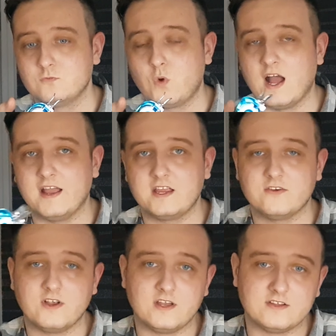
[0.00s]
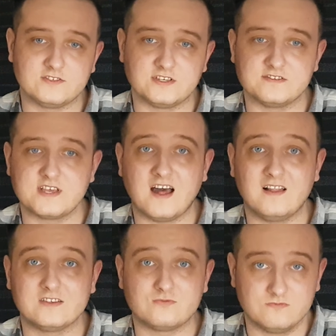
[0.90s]
quite accurate, and as you can tell,
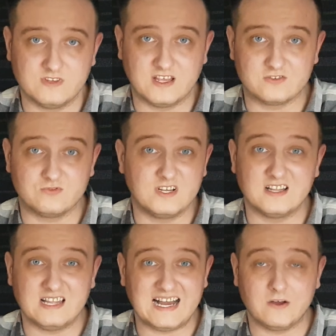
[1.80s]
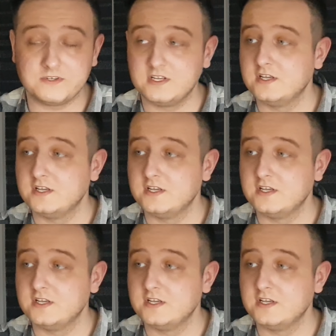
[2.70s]
it is really loud.